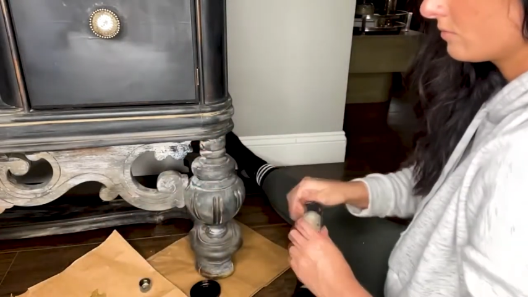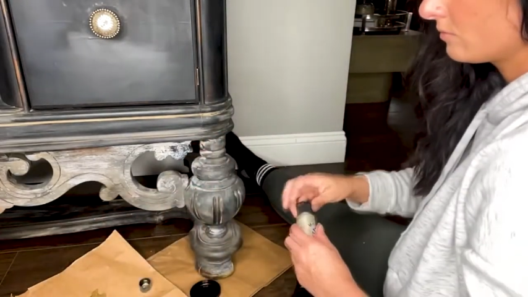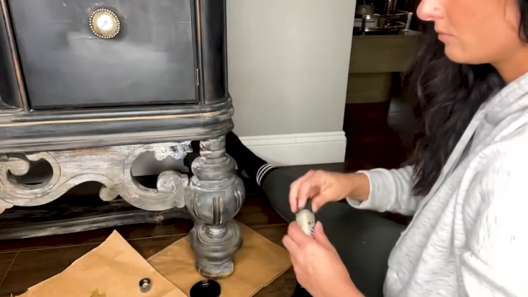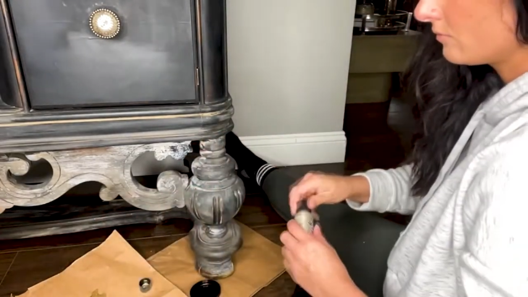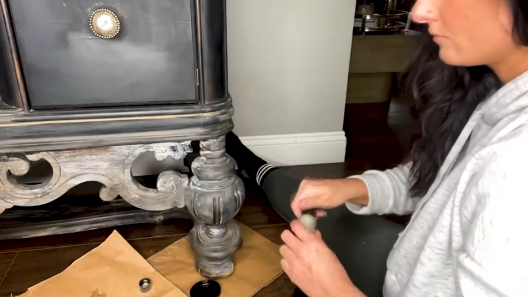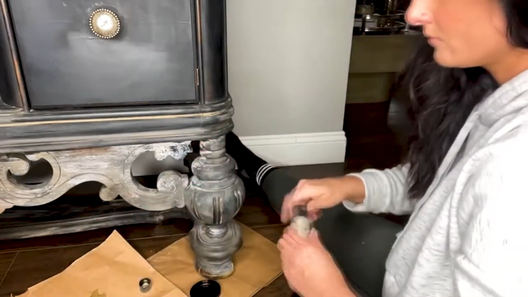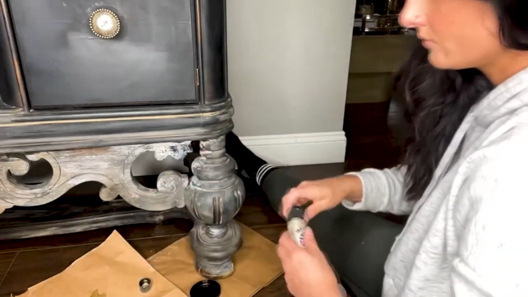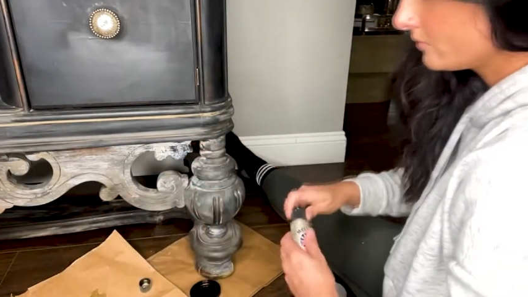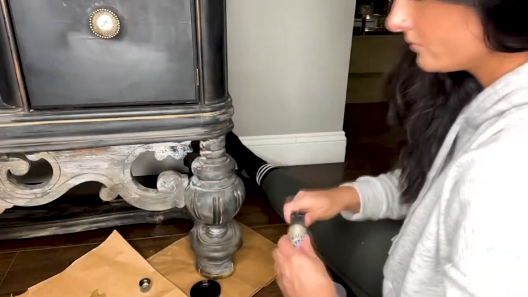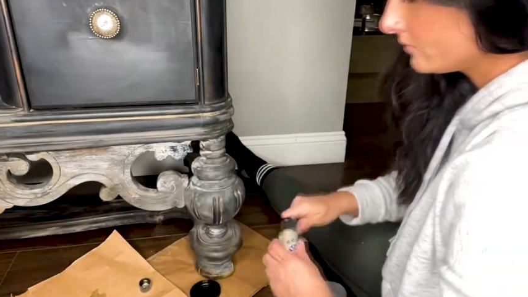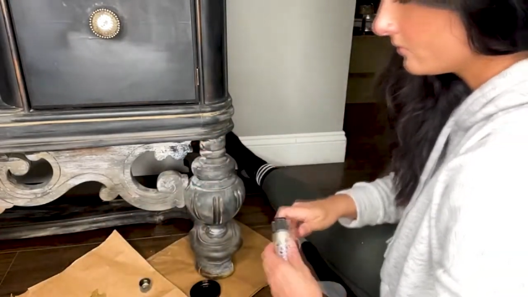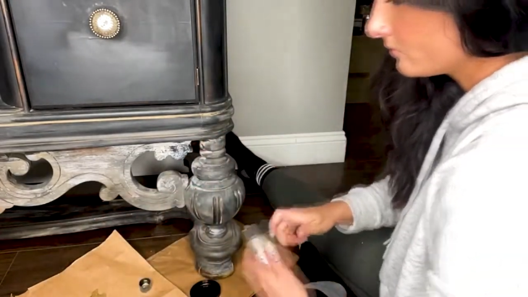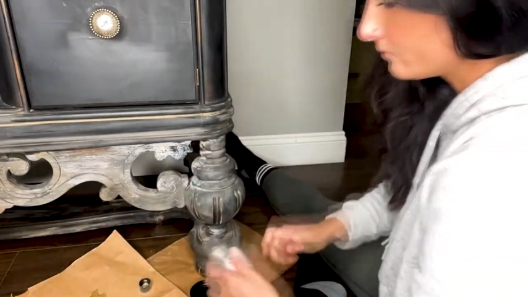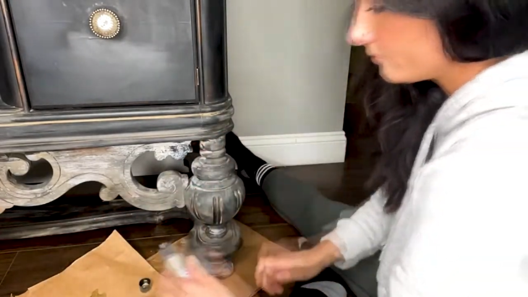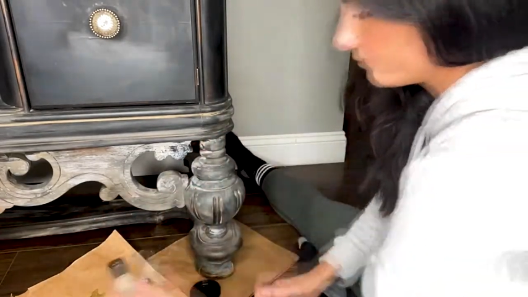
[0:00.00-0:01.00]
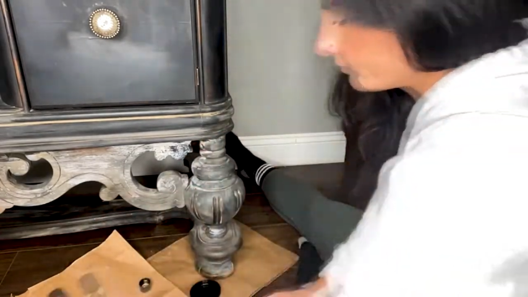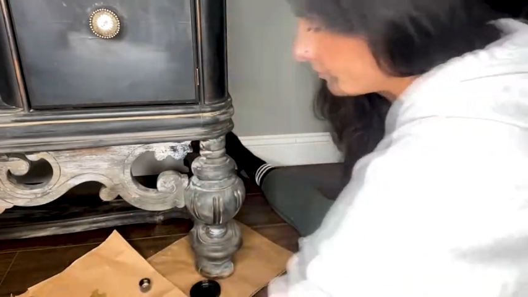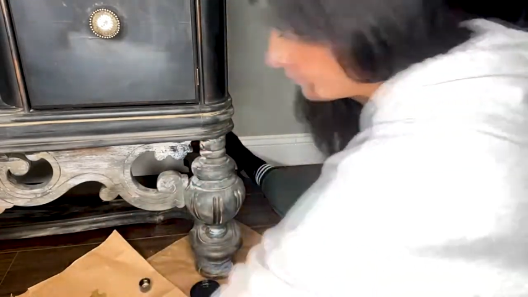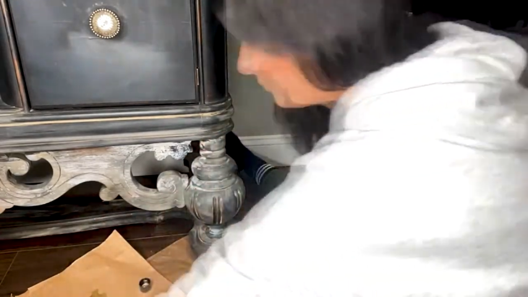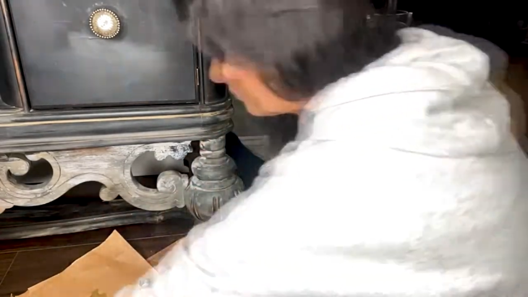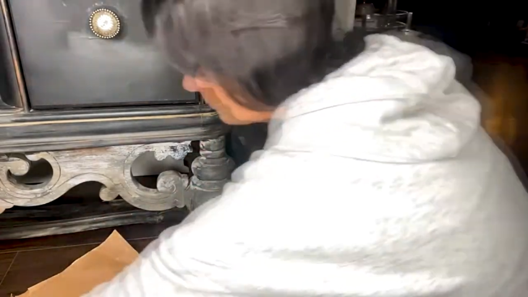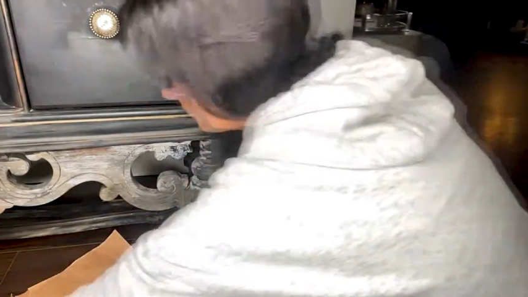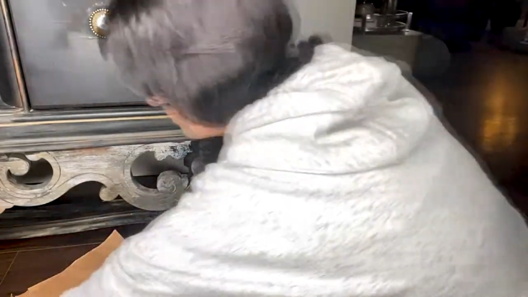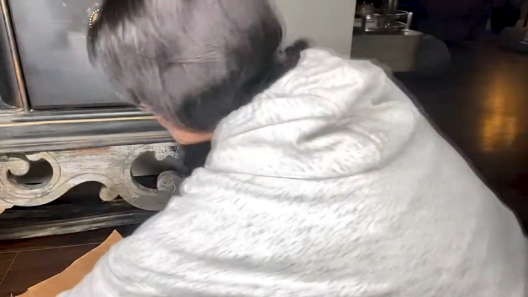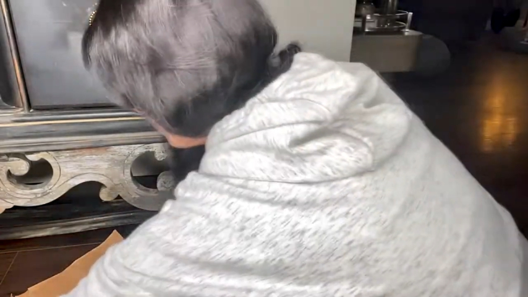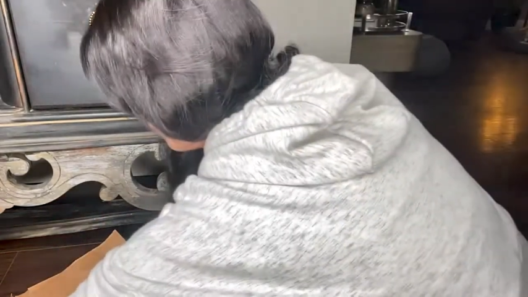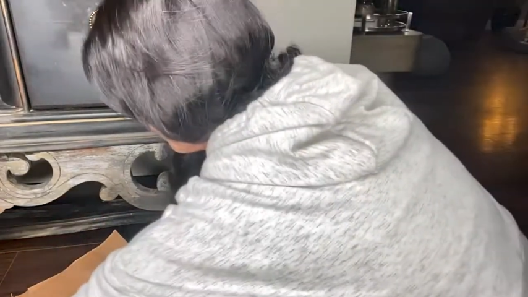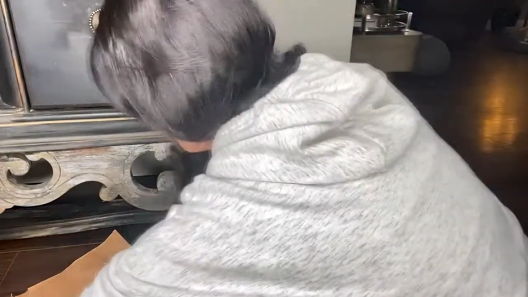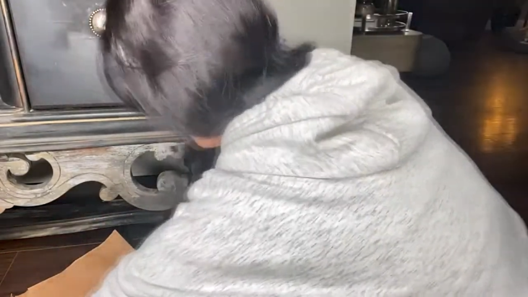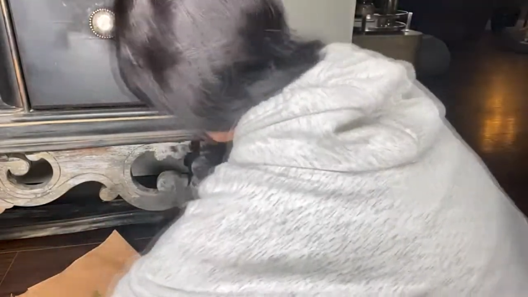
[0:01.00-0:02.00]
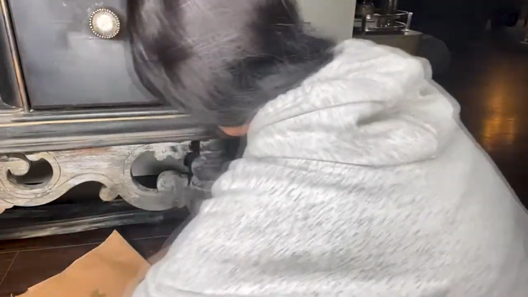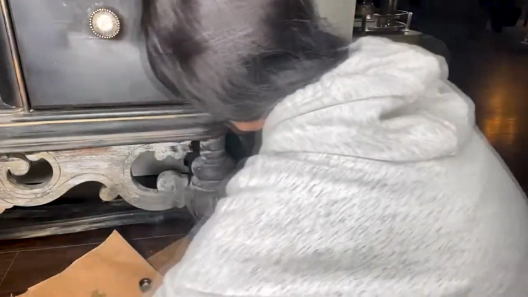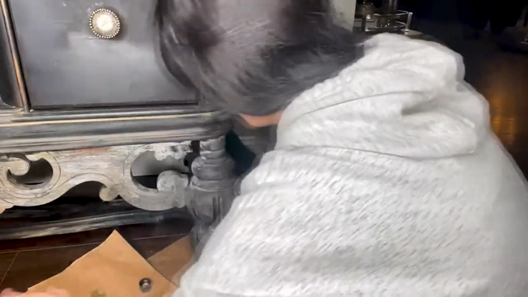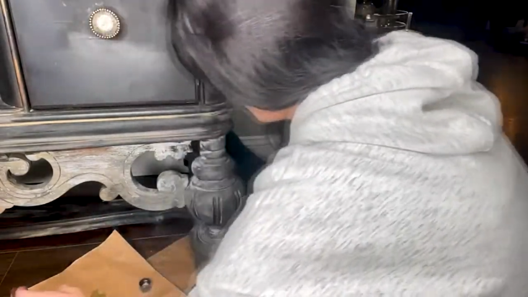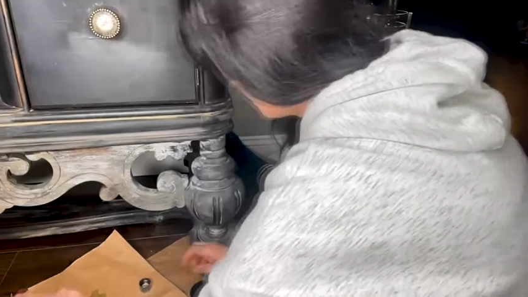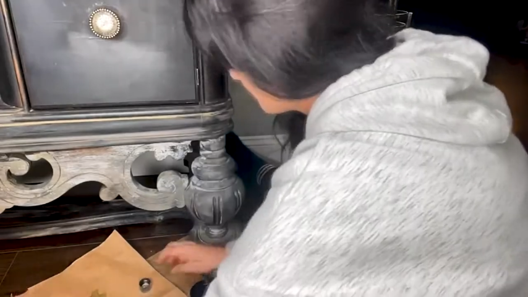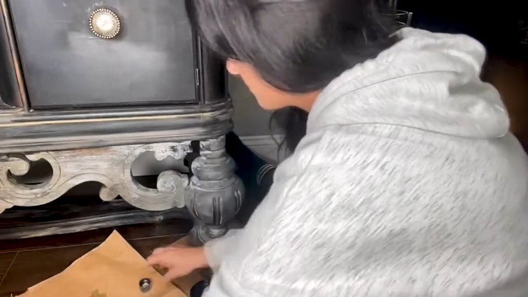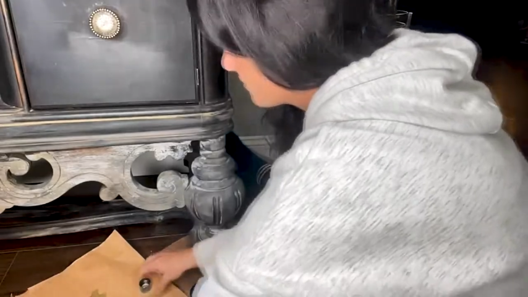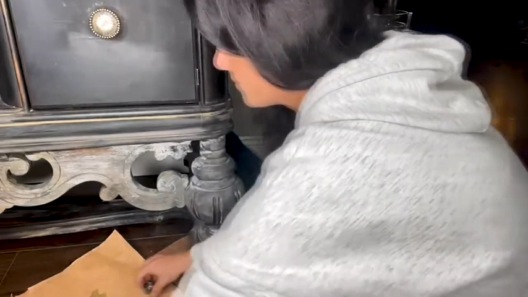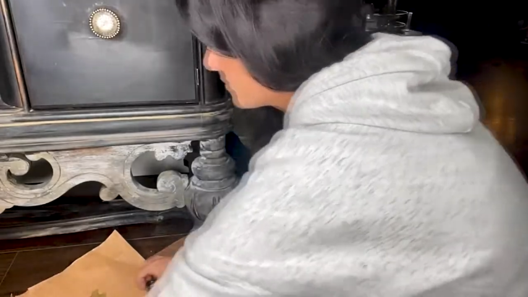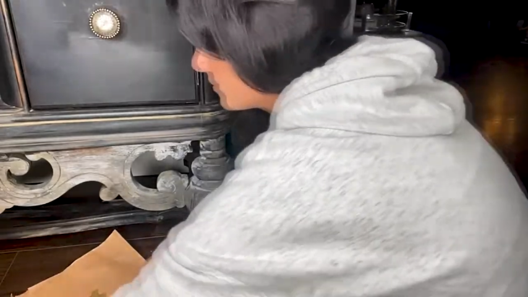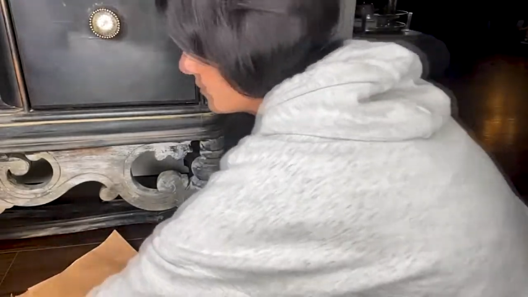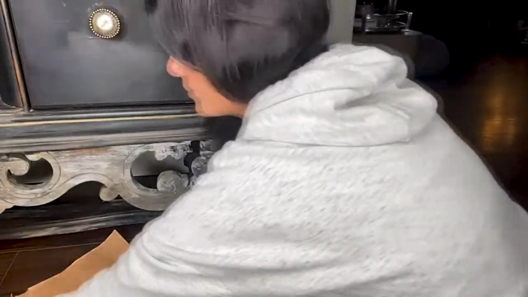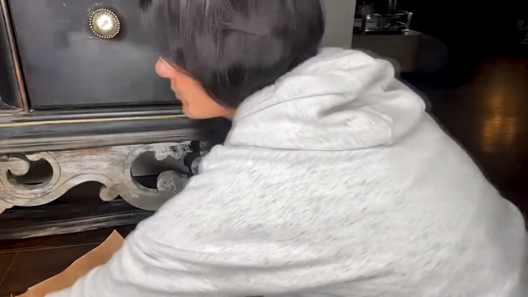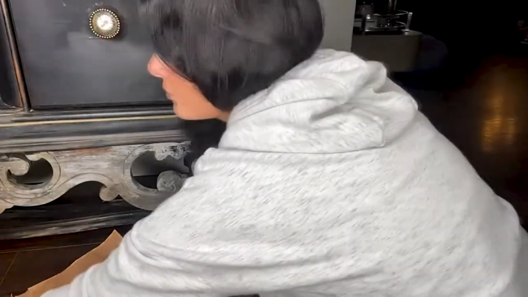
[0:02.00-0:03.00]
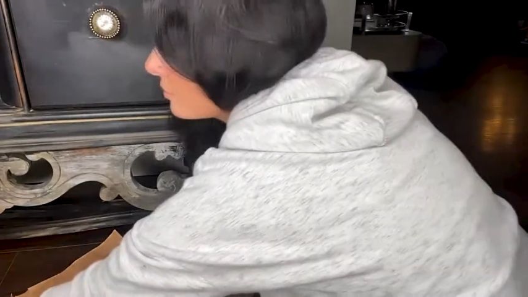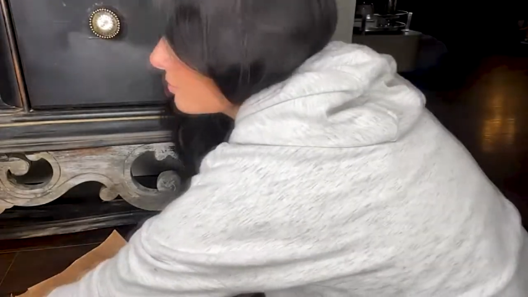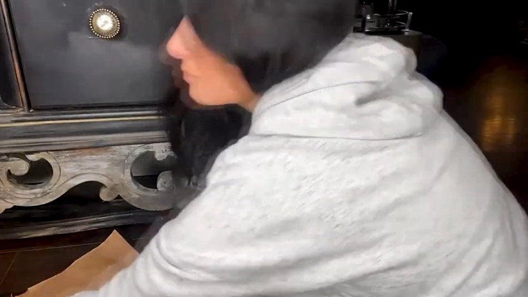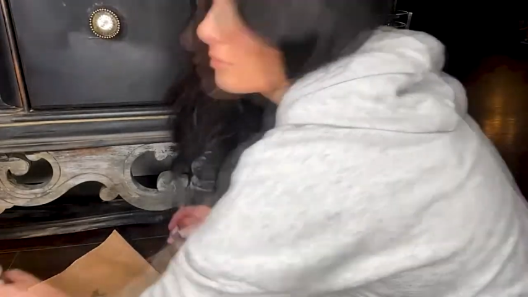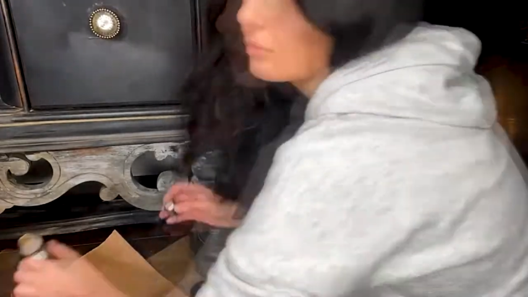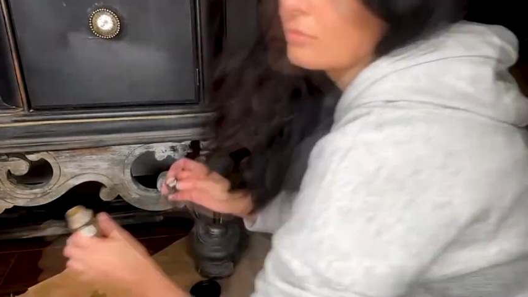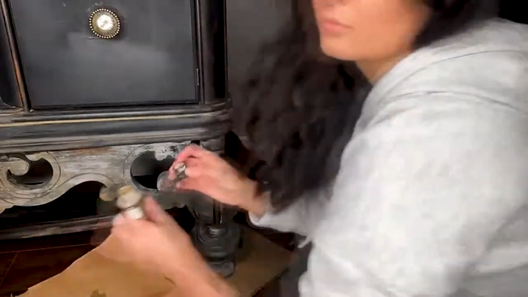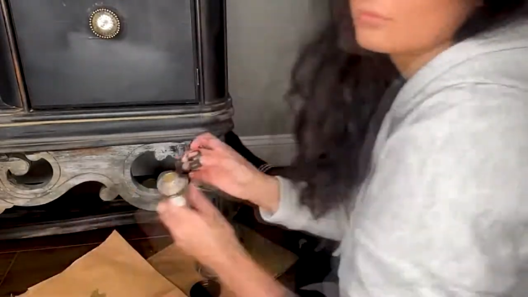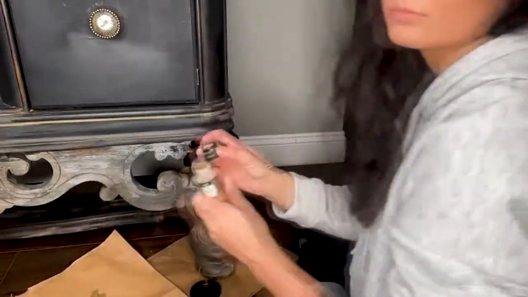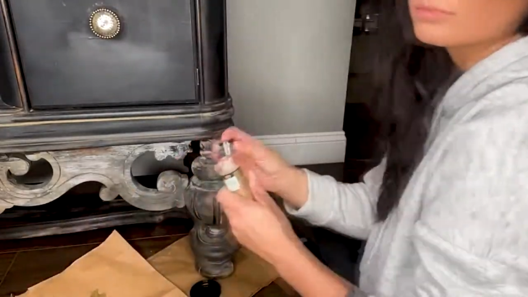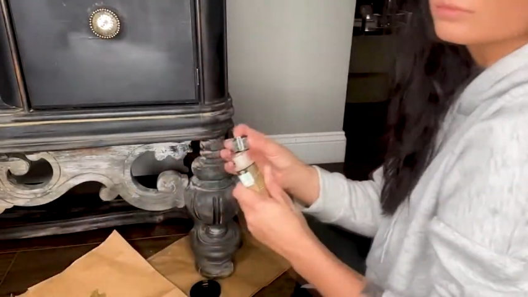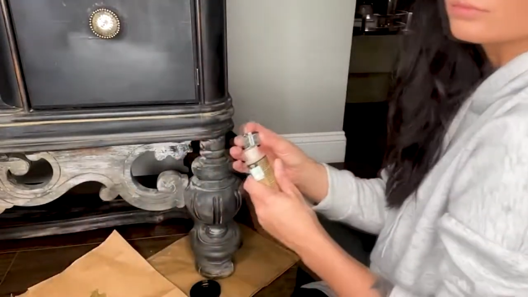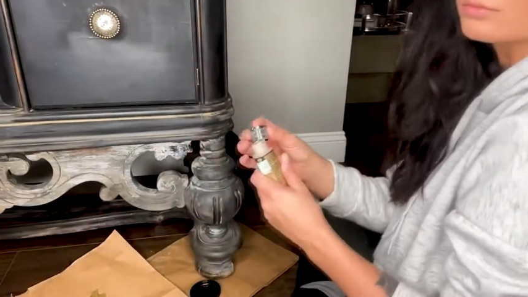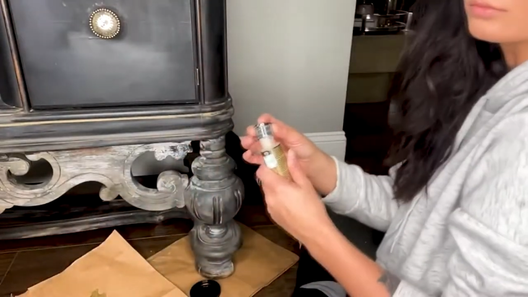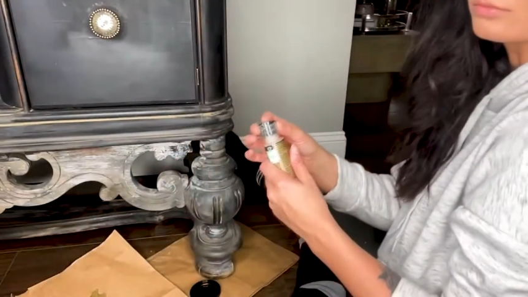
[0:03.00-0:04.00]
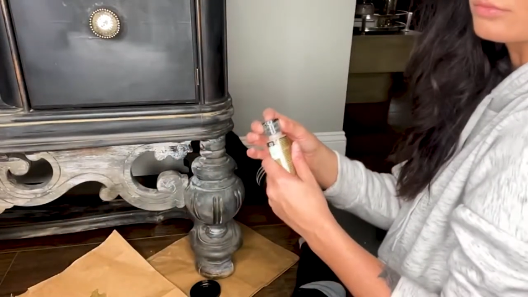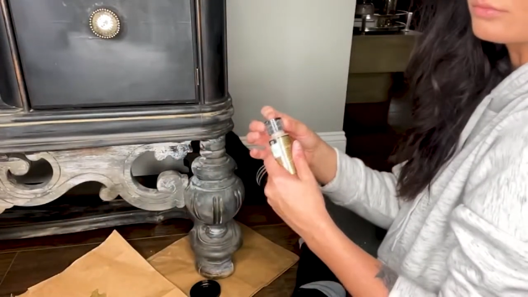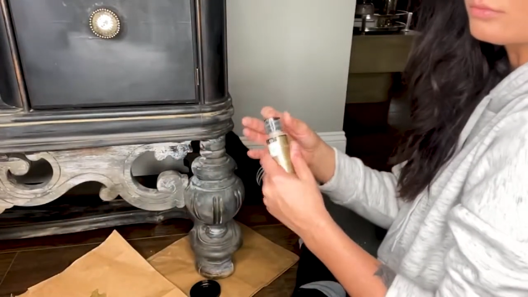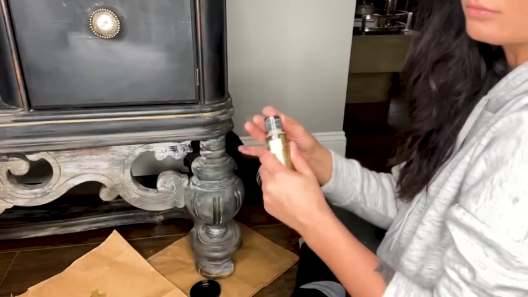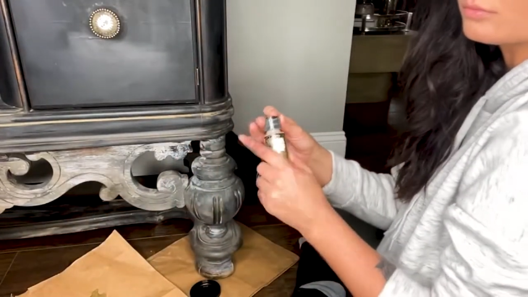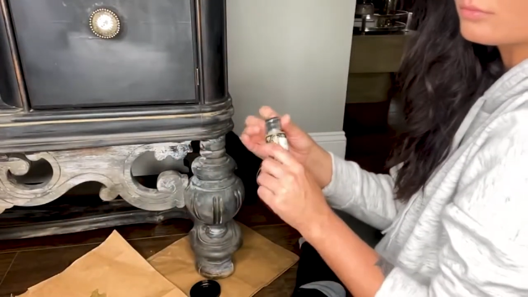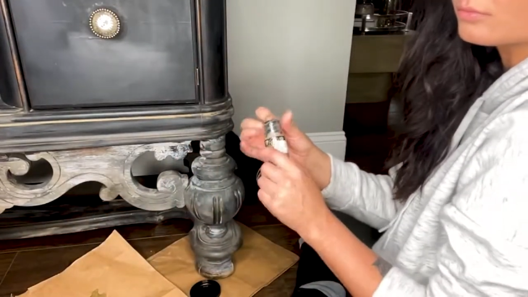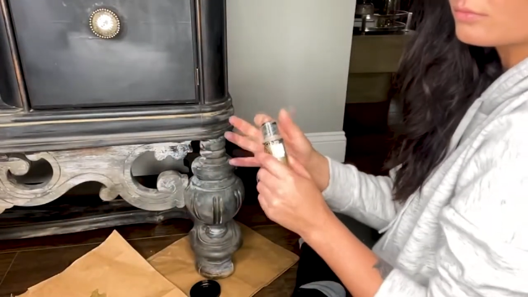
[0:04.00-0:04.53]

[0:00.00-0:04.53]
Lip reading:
Nobody's mouth can be seen.